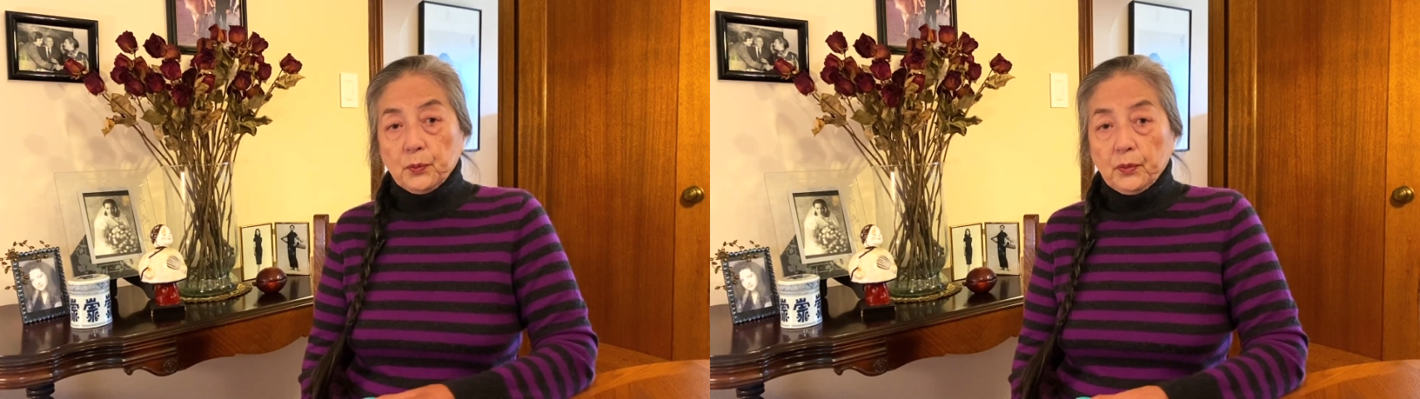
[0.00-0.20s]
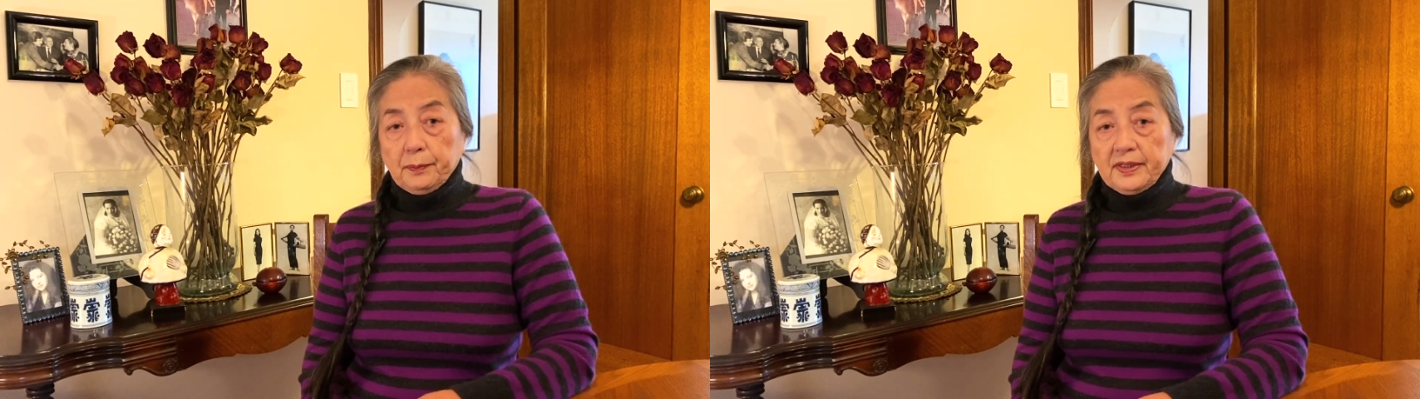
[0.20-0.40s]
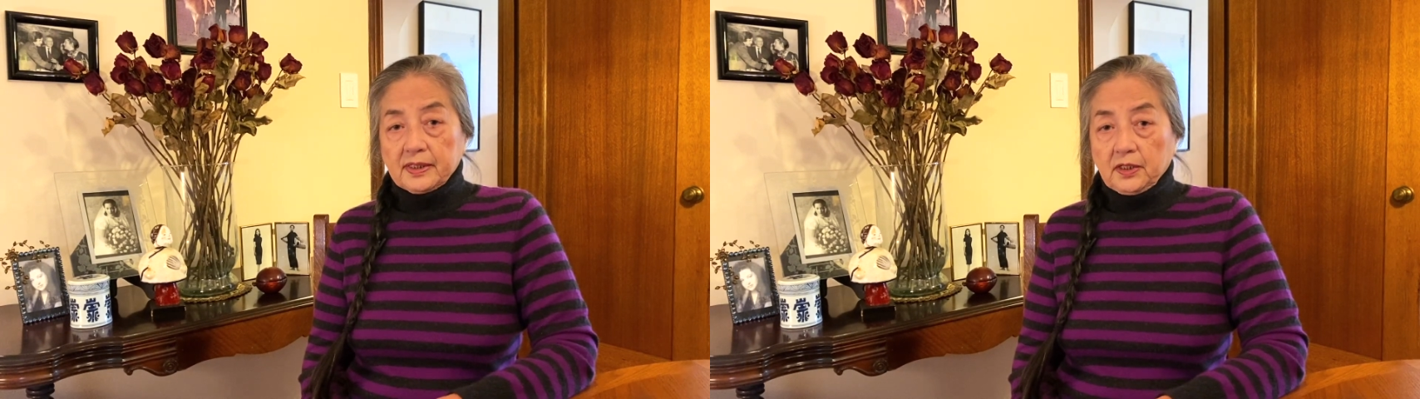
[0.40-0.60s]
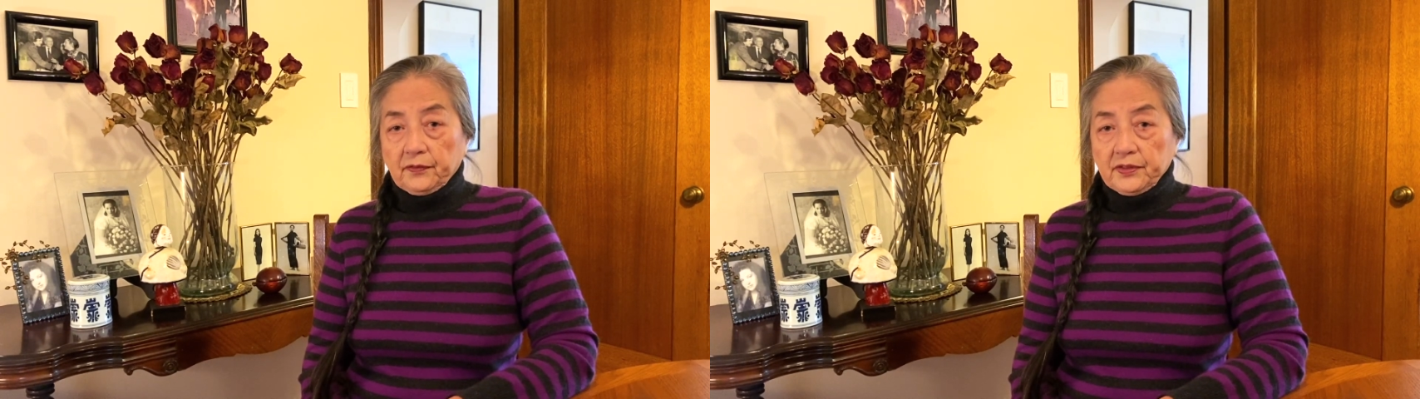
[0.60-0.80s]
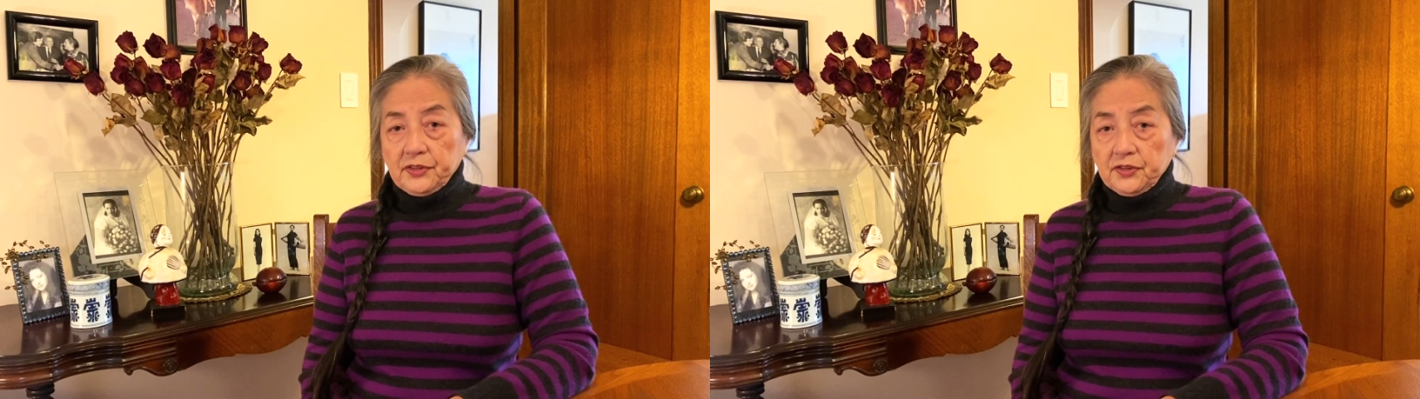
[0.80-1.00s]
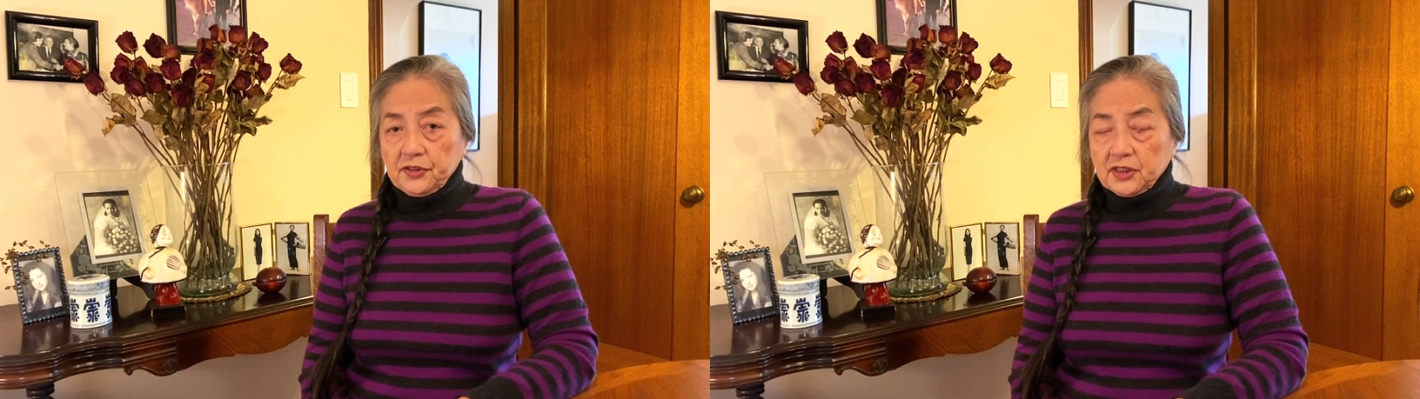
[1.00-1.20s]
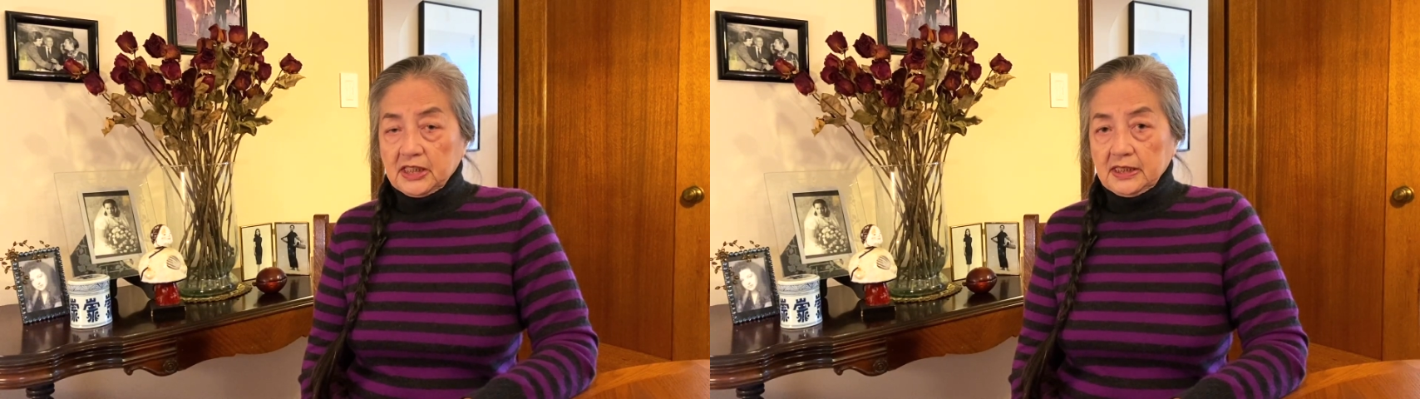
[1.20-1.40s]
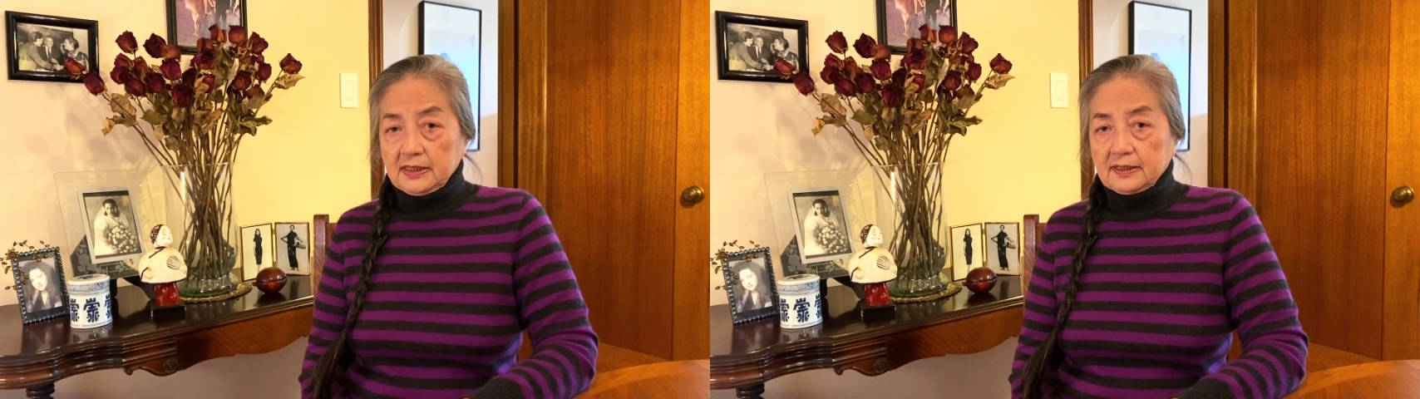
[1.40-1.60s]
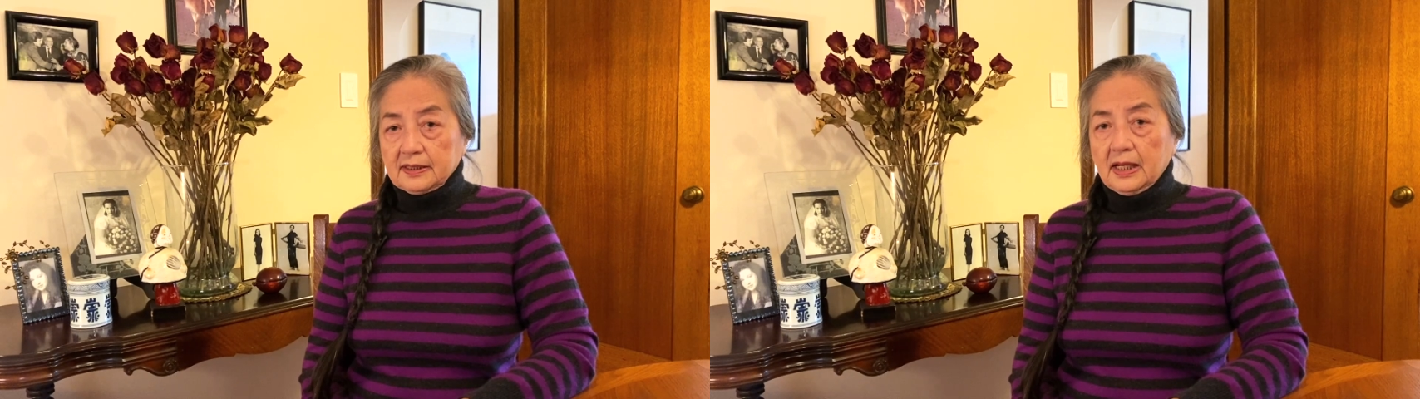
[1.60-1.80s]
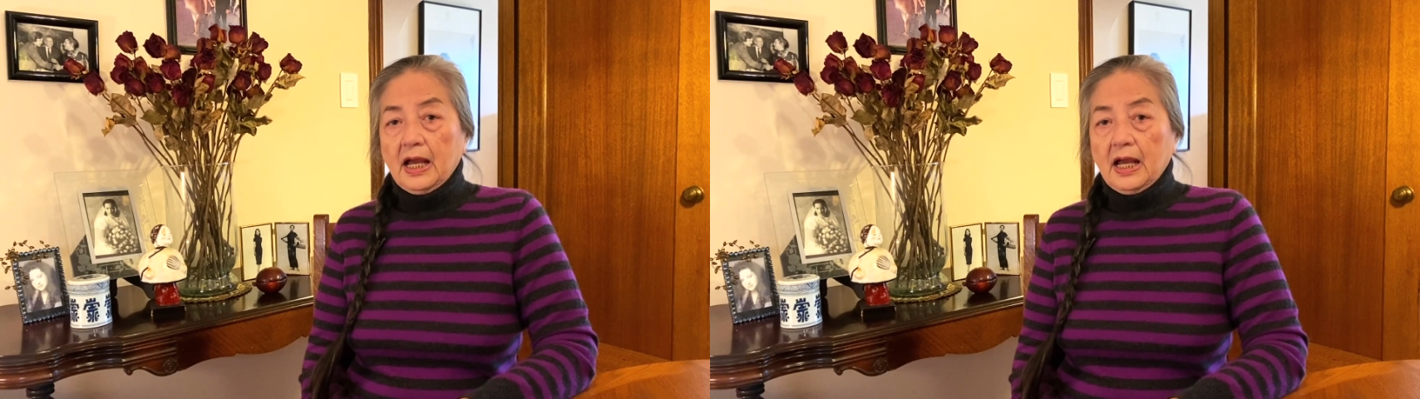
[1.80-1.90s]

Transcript: women's courageous deeds